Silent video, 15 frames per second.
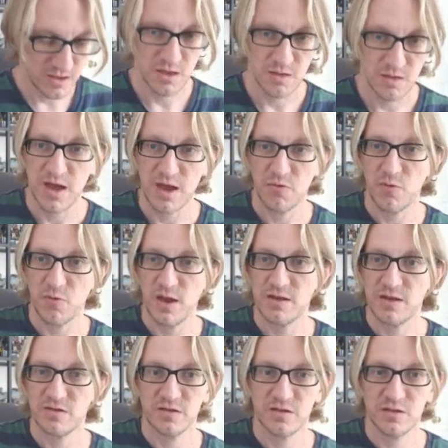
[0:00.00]
my
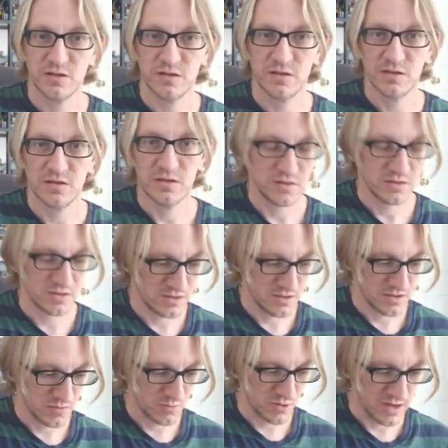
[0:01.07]
right
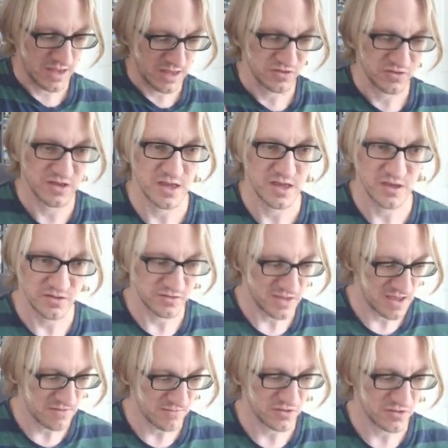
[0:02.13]
one as D as in David.